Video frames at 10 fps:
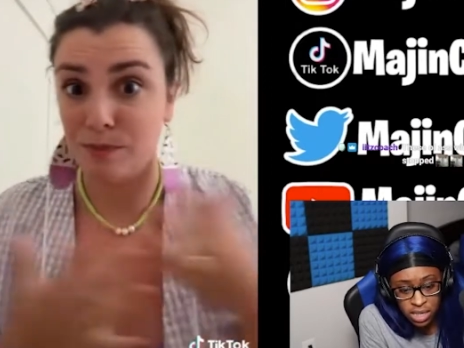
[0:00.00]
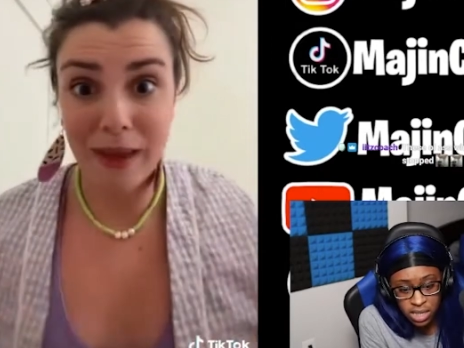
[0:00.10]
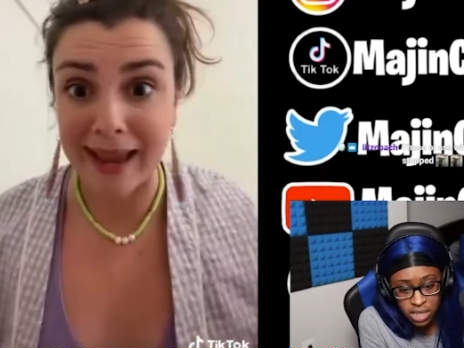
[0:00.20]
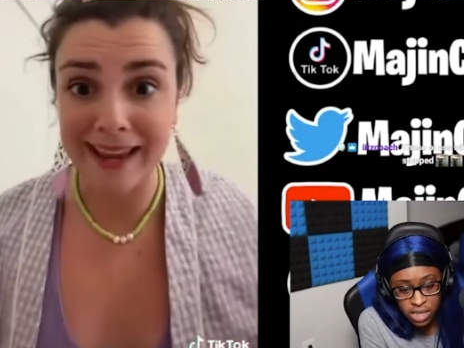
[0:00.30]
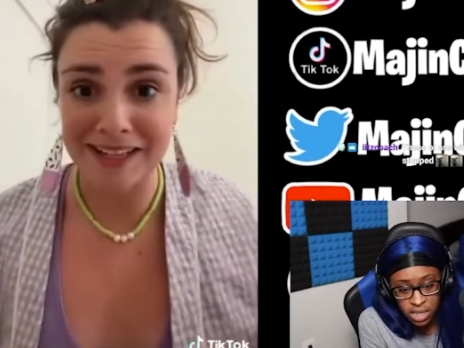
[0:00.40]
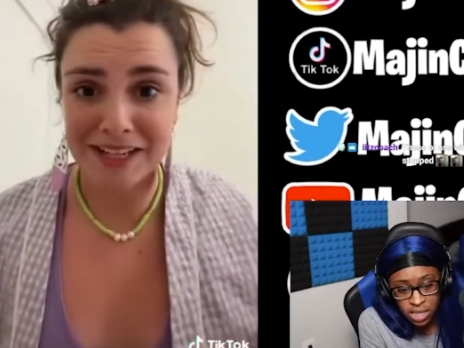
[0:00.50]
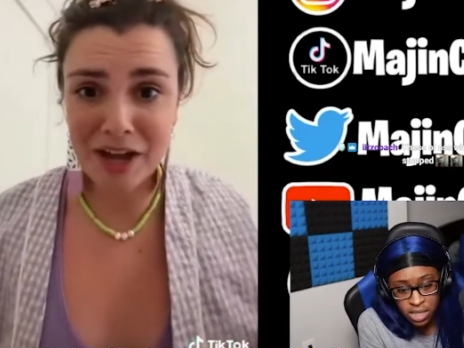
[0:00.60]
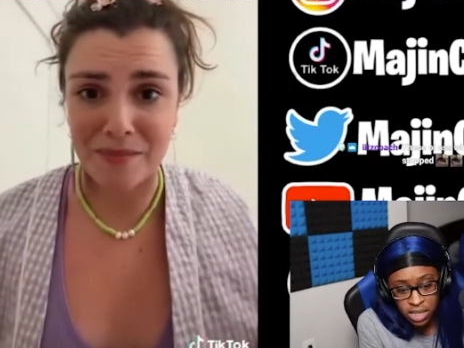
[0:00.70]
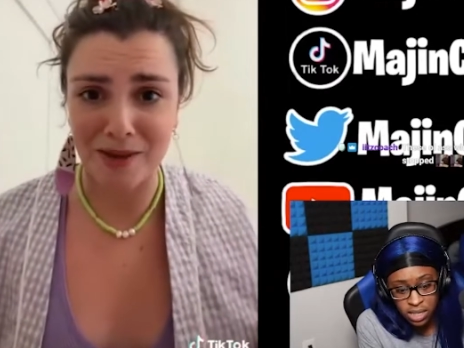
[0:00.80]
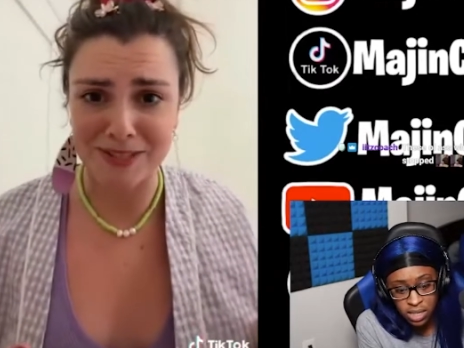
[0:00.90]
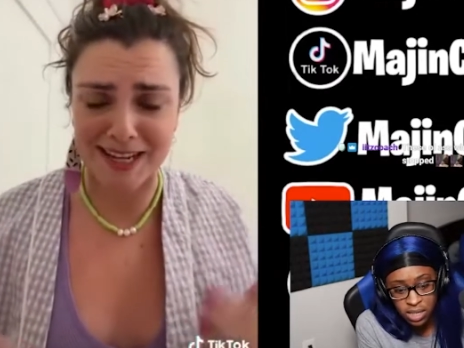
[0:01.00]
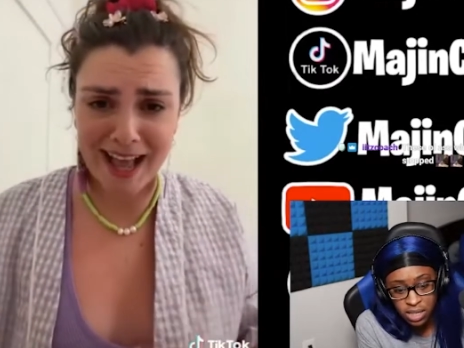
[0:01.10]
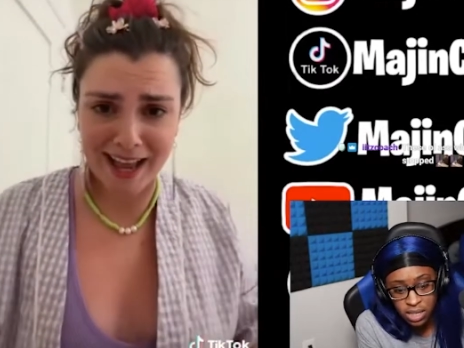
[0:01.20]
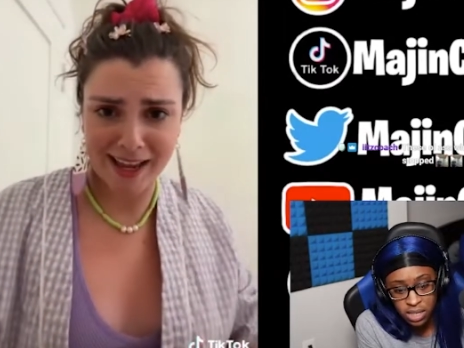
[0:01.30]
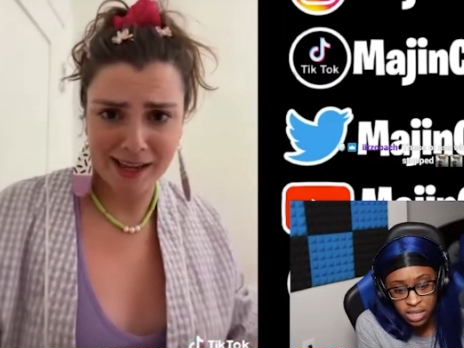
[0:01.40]
Speaker 1: is begging to come out
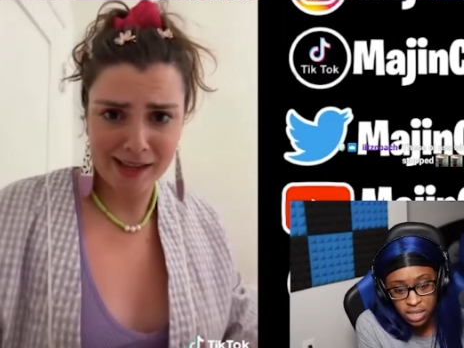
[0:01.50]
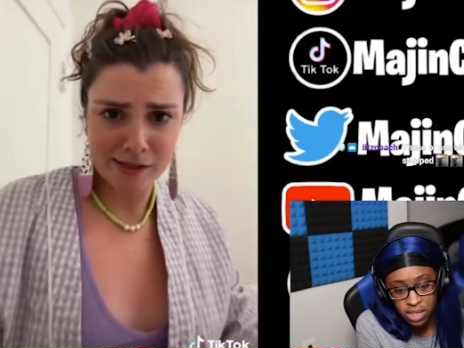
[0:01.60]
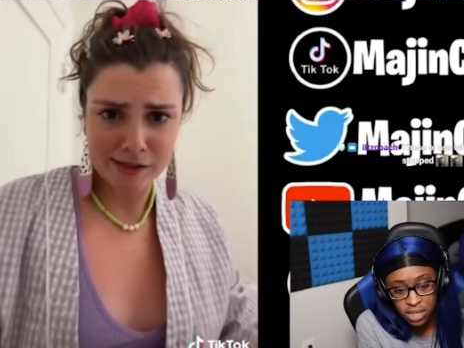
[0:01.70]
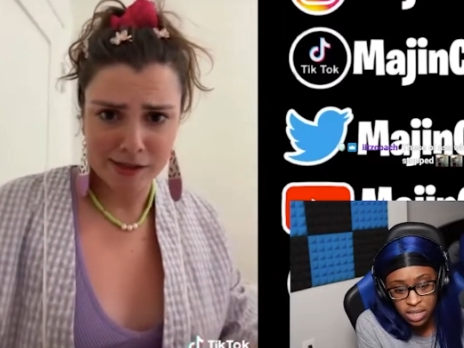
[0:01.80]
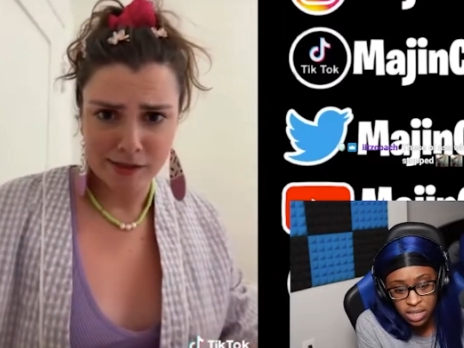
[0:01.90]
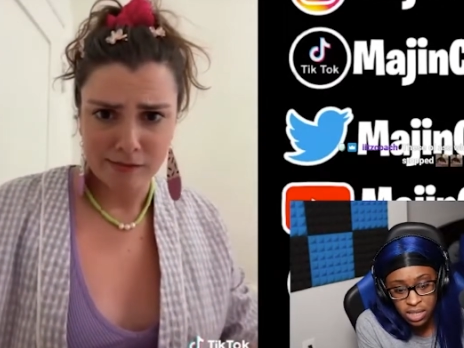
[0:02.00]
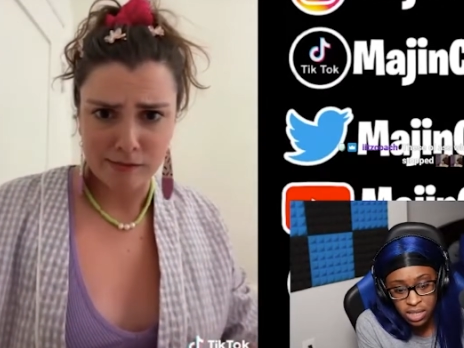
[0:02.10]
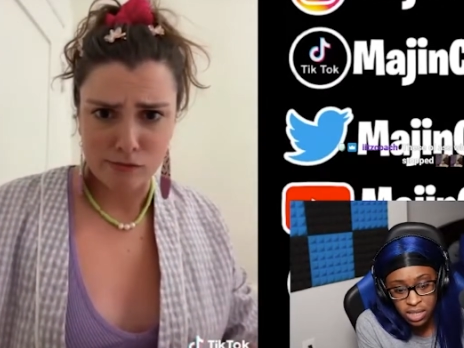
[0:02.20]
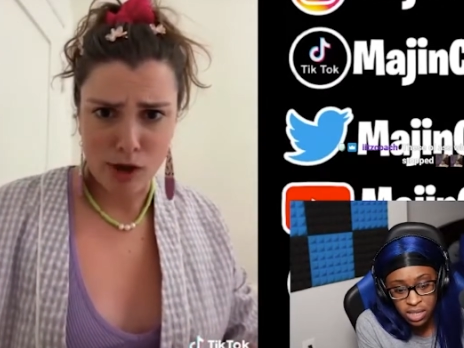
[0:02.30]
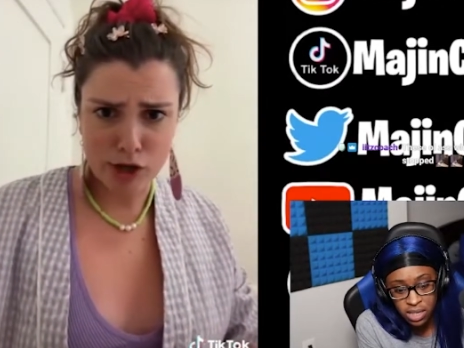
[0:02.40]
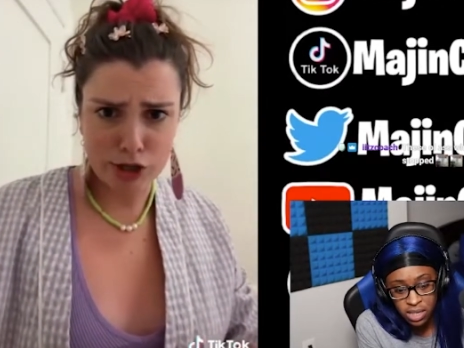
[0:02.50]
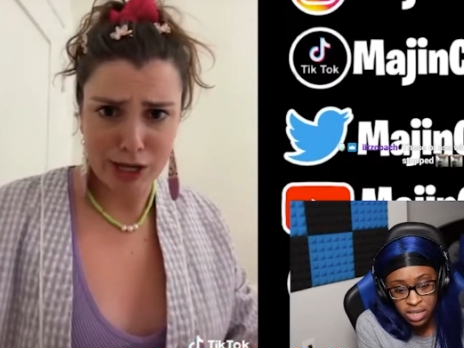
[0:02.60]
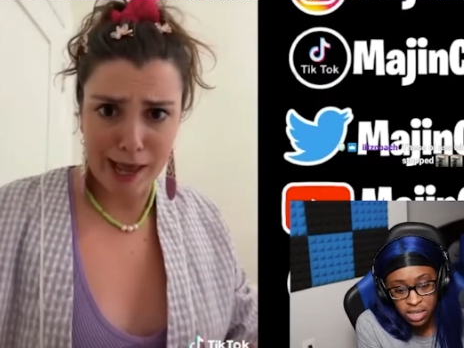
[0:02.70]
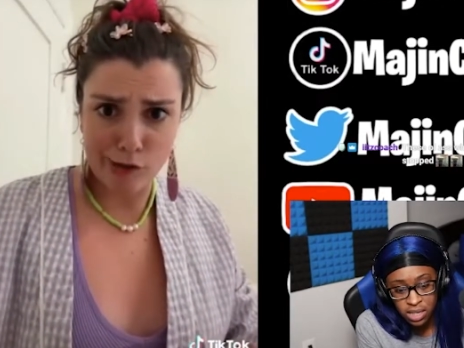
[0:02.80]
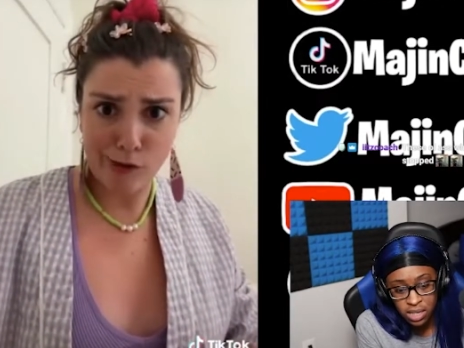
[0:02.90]
today. Why
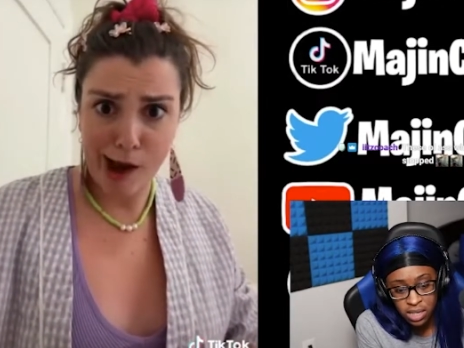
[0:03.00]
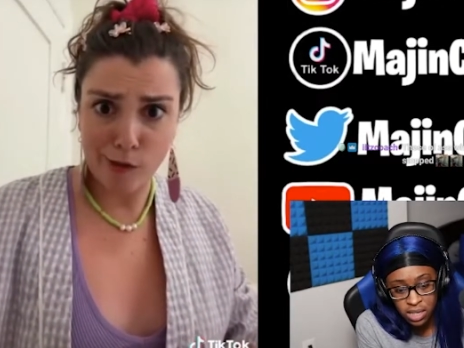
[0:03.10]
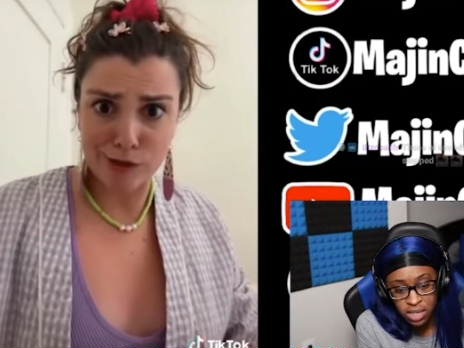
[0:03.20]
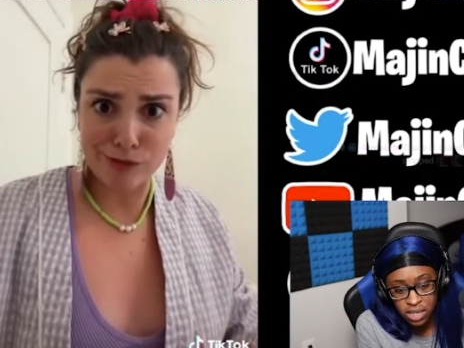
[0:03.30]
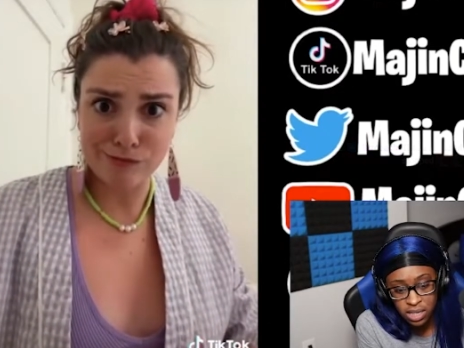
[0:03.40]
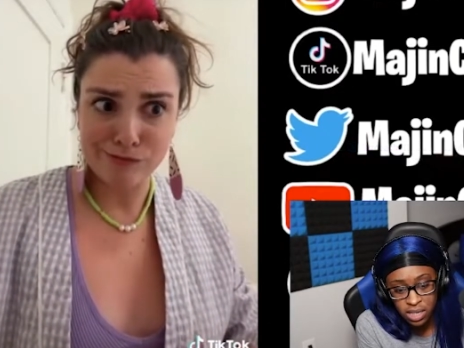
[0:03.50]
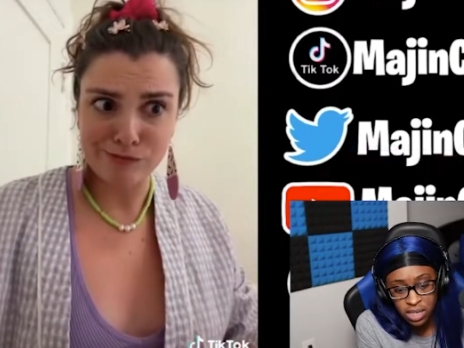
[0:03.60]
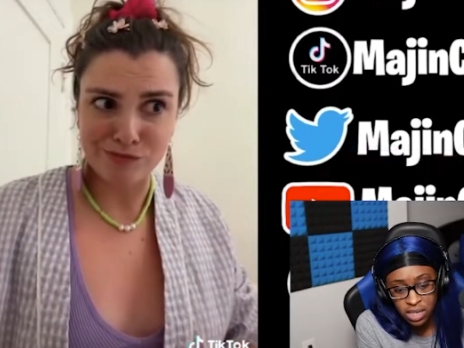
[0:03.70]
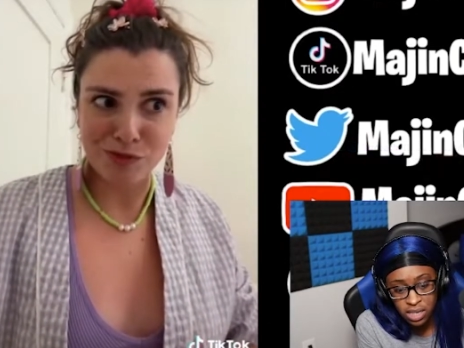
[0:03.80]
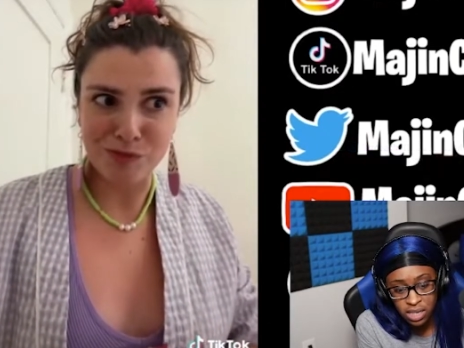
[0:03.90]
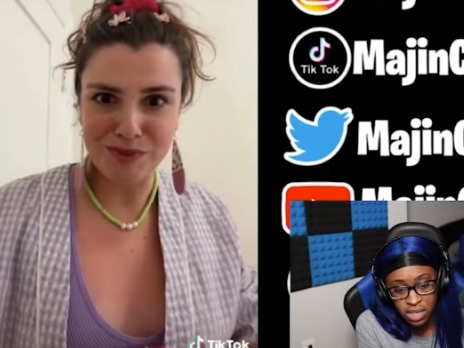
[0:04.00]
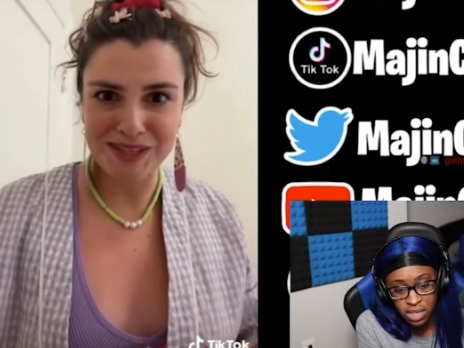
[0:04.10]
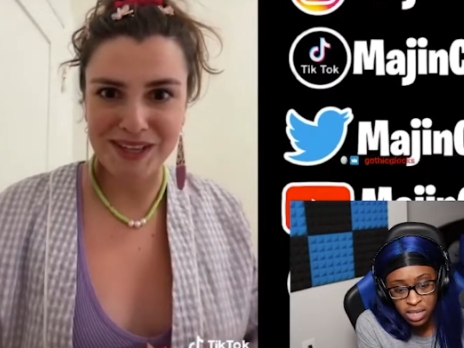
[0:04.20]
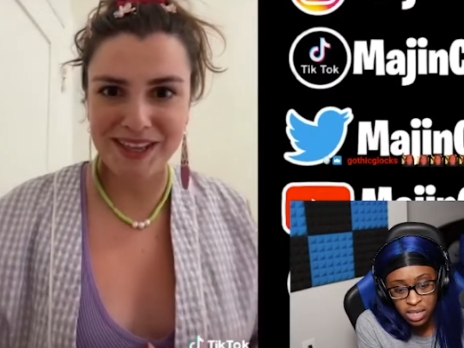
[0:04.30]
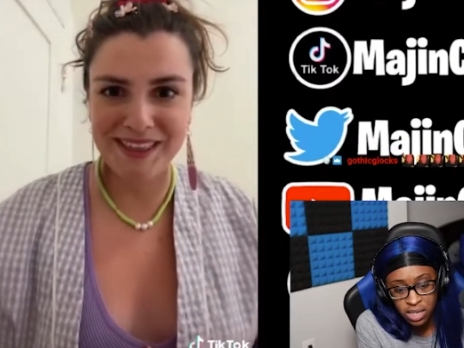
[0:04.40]
don't you let her out? Oops,